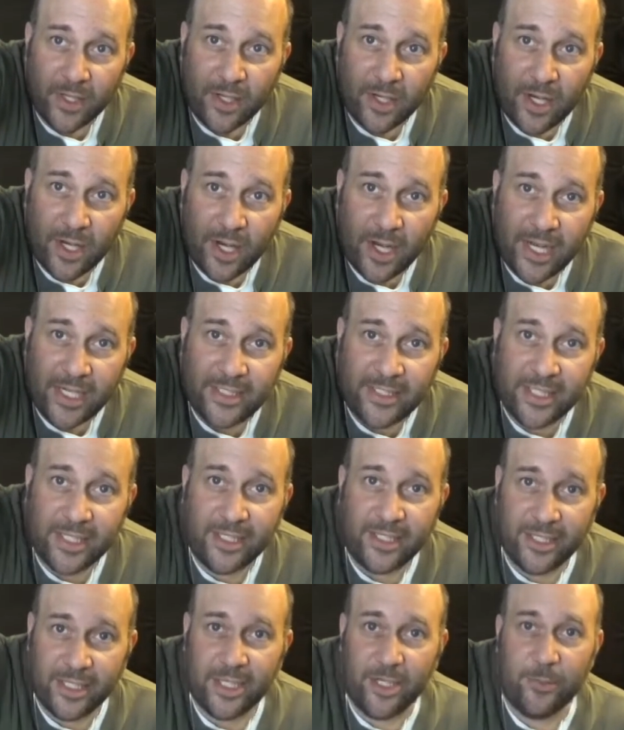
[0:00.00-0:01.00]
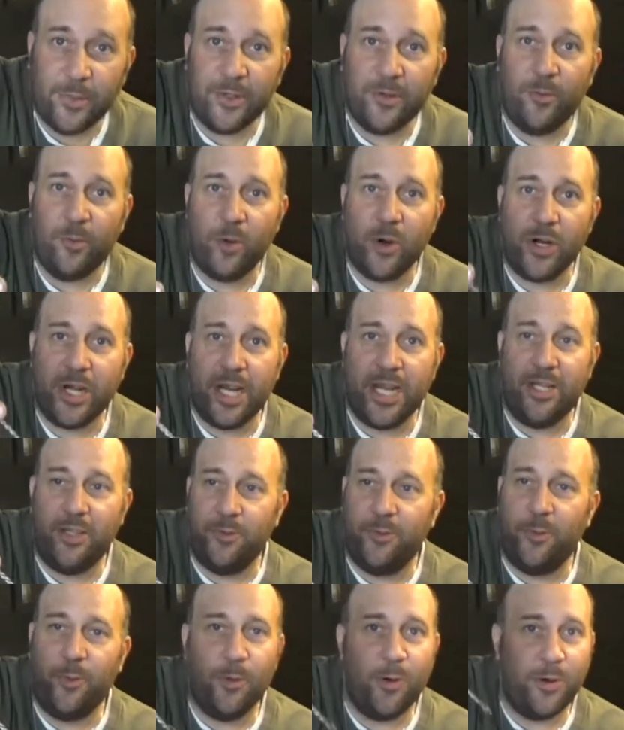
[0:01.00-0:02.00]
uh, and did a little bit of work in the
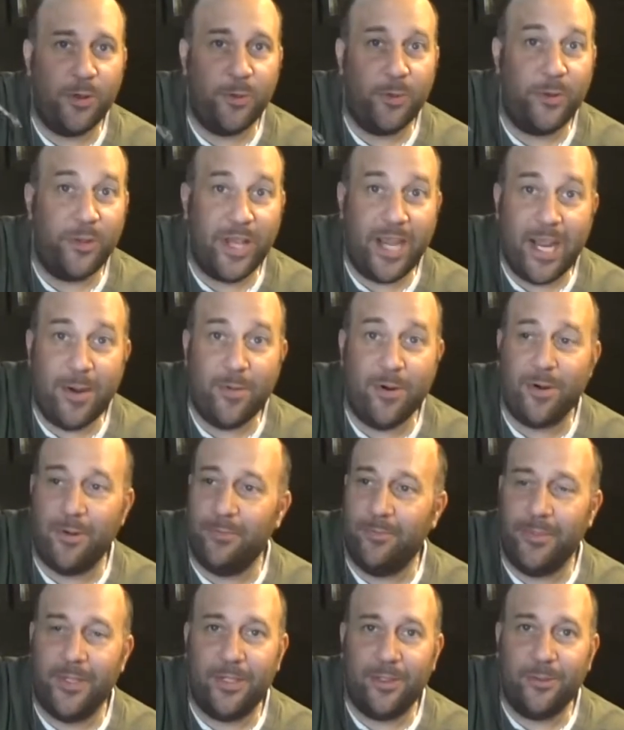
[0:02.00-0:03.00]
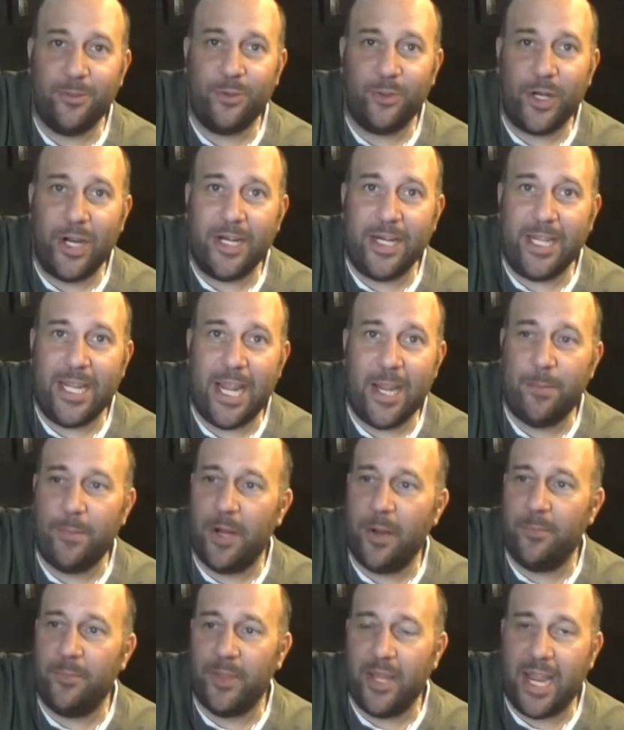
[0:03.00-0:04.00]
forge with a hammer, you know, trying to keep
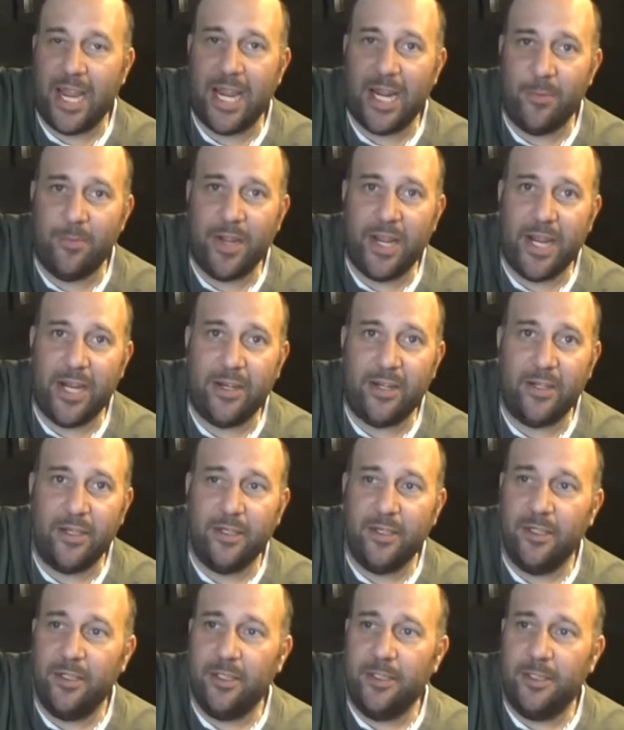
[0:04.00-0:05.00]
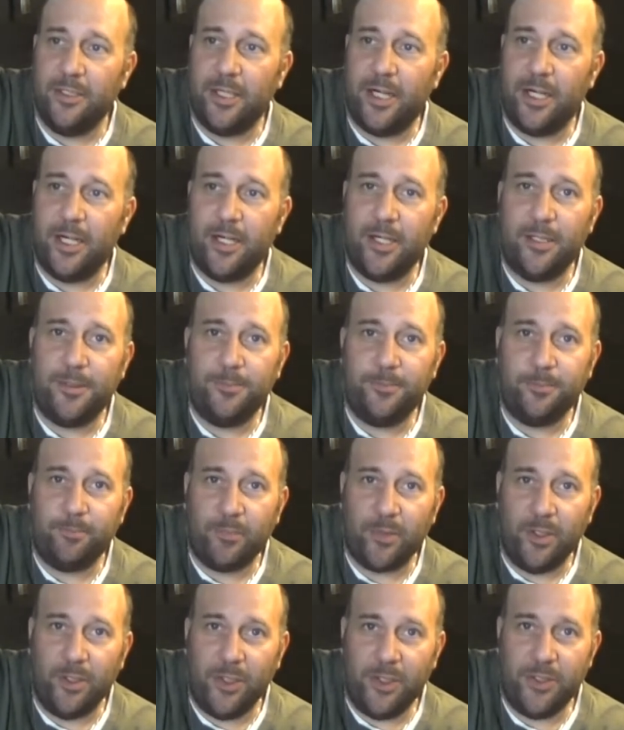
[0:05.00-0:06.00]
up the handmade uh,
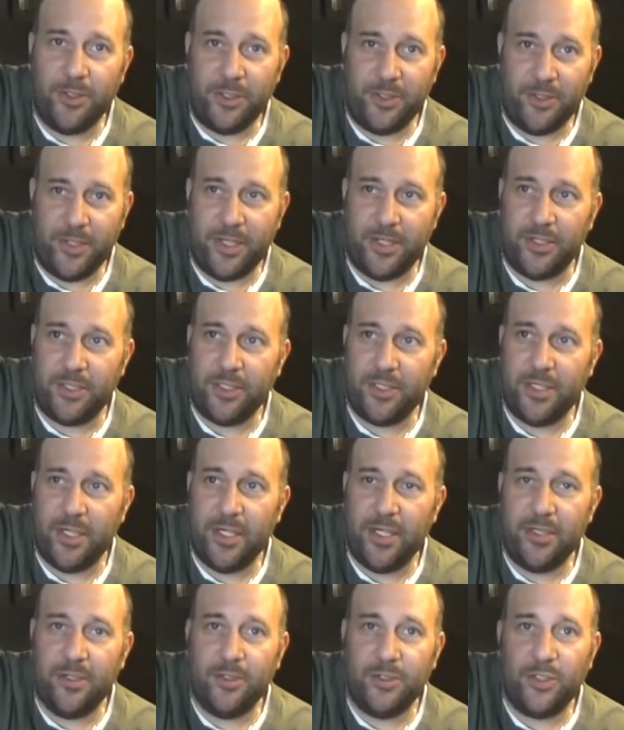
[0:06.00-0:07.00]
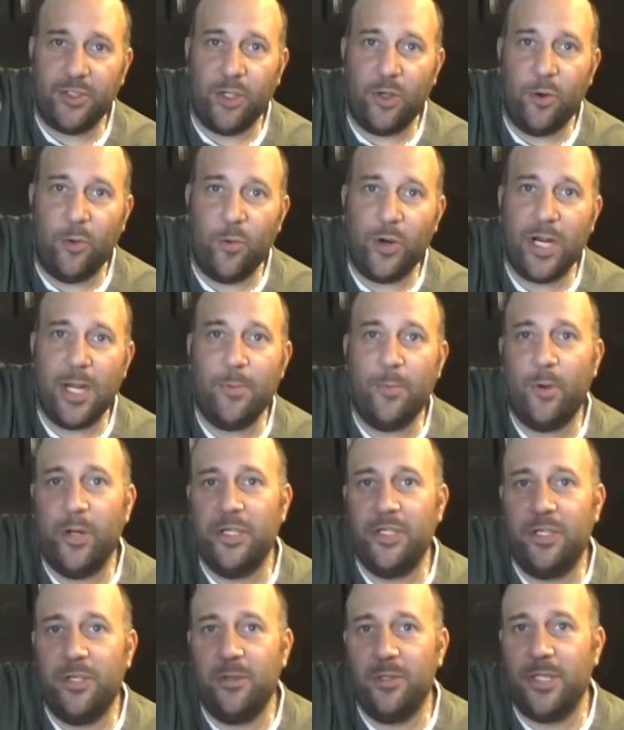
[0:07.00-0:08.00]
look to these. So what I'm
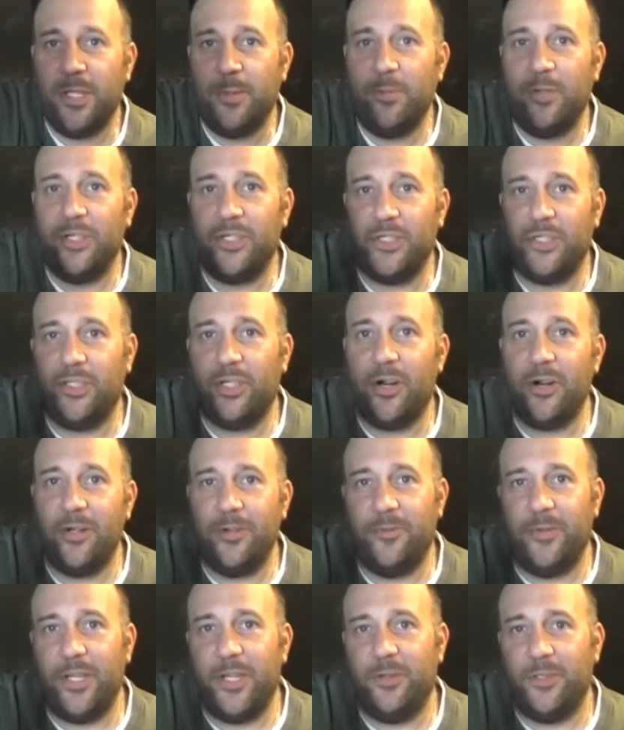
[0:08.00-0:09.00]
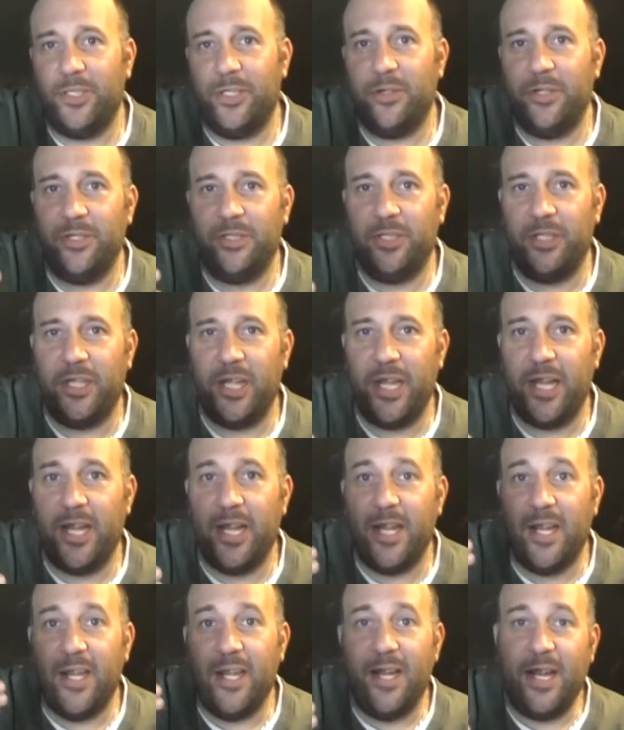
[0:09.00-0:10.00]
going to do is I'm going to start a video series
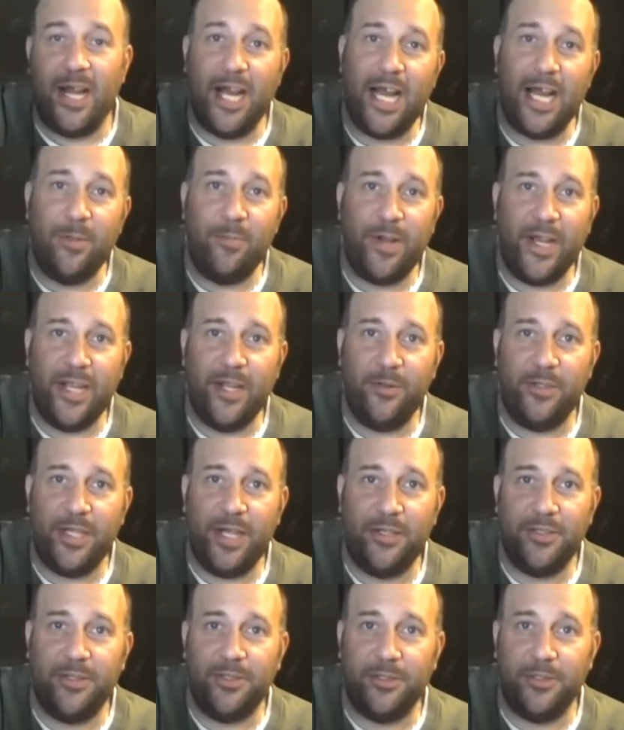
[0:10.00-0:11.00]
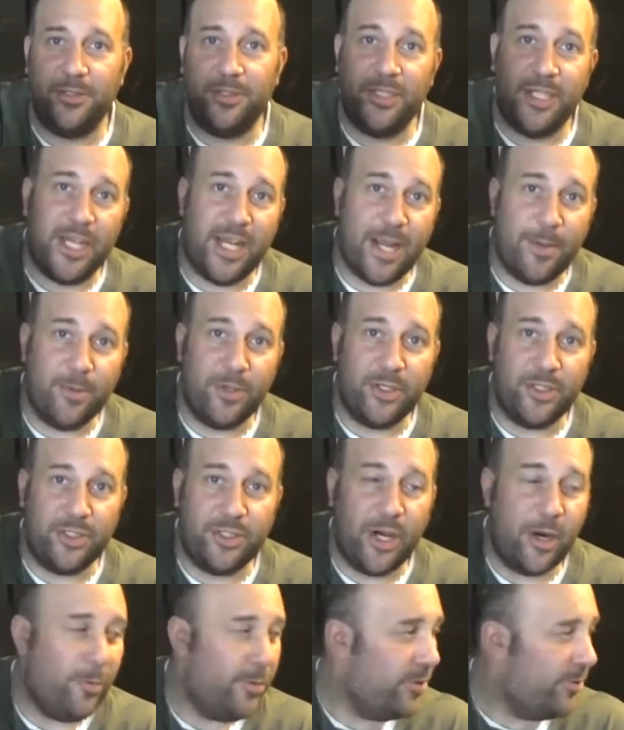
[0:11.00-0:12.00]
today on my utensils. Today I'm going to
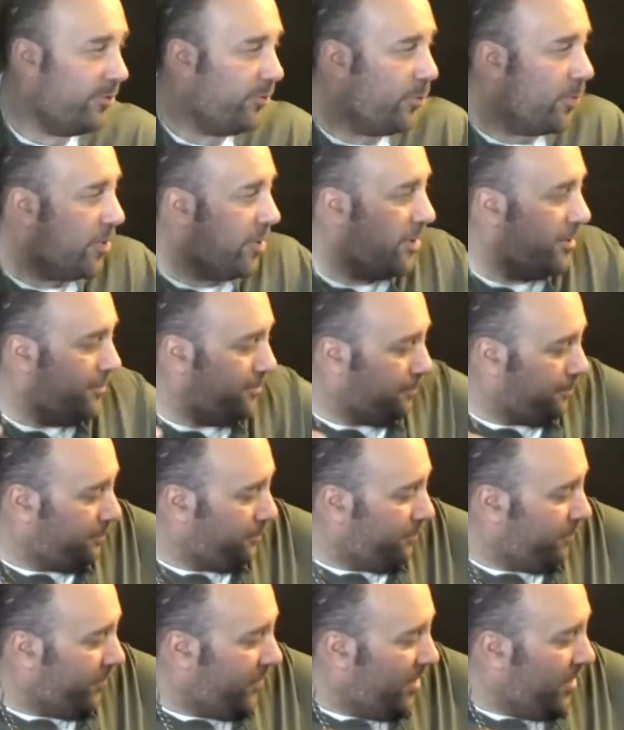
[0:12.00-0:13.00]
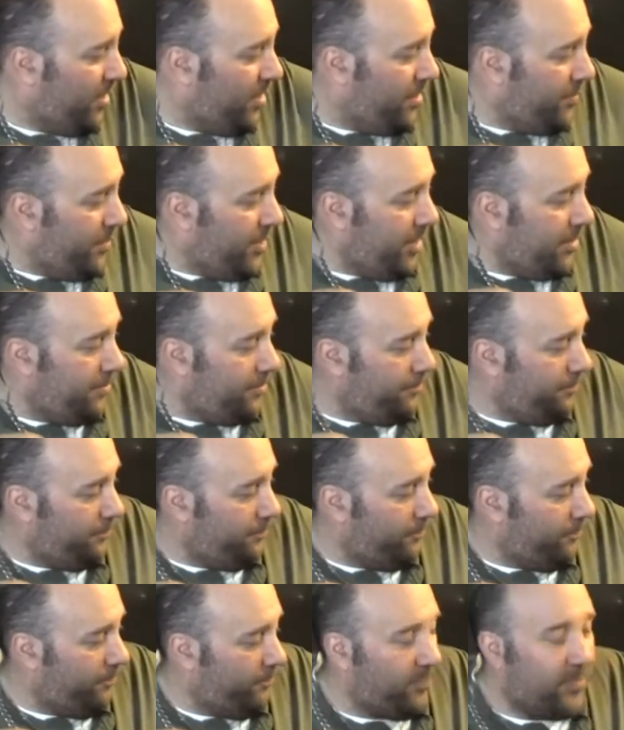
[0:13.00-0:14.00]
start with the fork, but
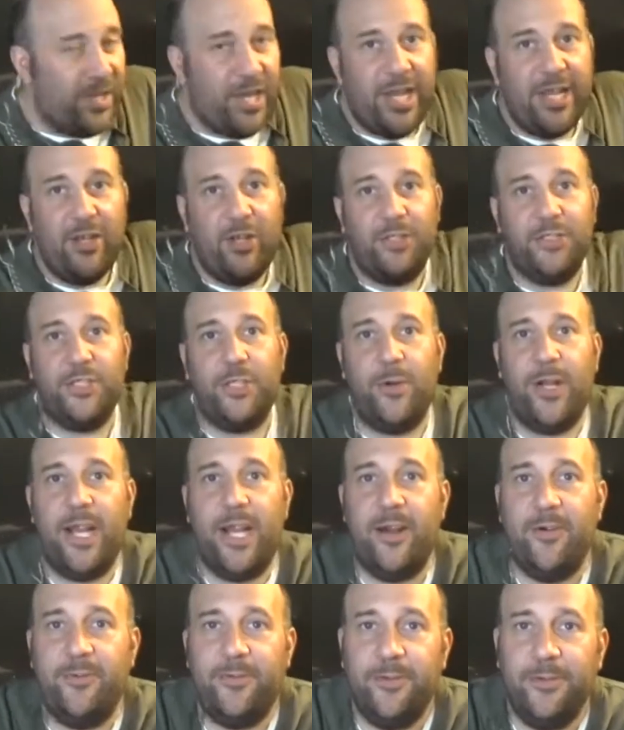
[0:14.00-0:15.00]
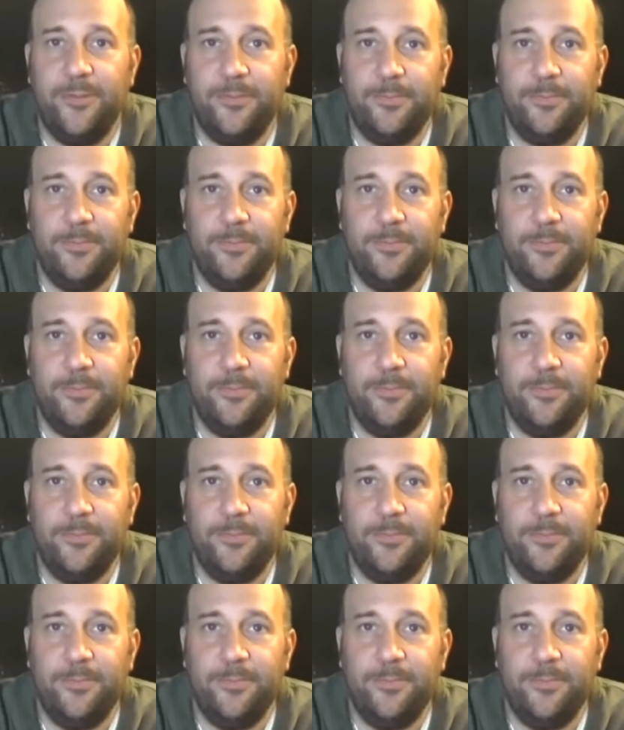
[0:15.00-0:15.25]
I also have